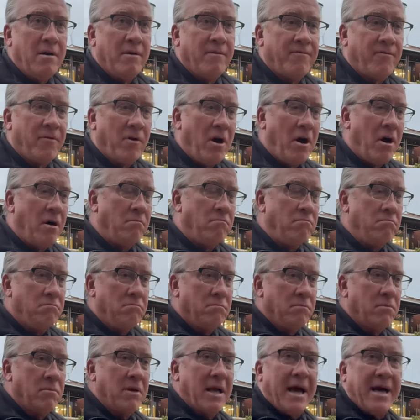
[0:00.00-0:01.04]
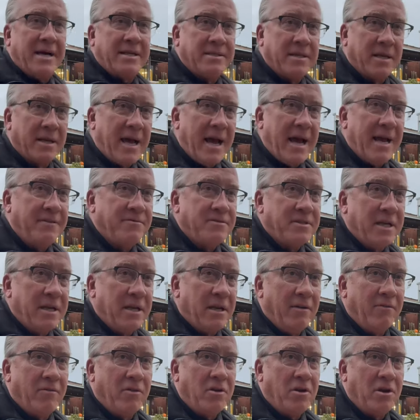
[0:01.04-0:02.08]
from guys that I have seen
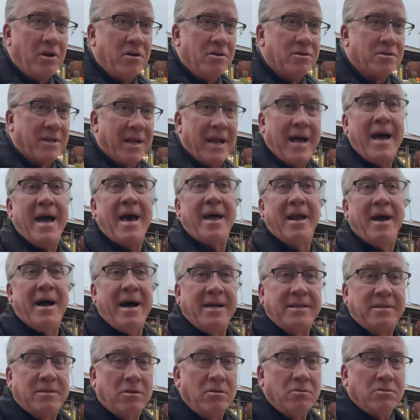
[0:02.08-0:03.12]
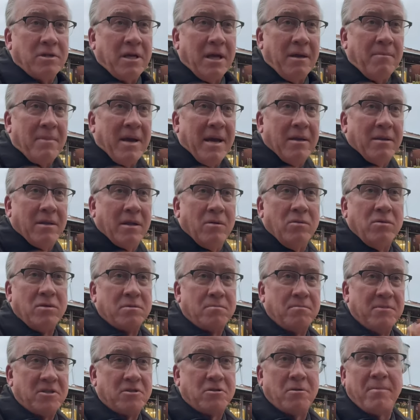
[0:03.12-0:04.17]
over the years, and I had a high school teammate that was
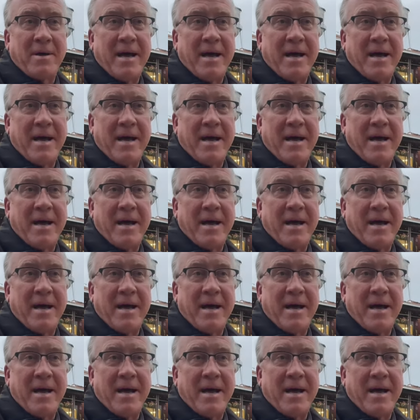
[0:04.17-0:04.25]
Mr.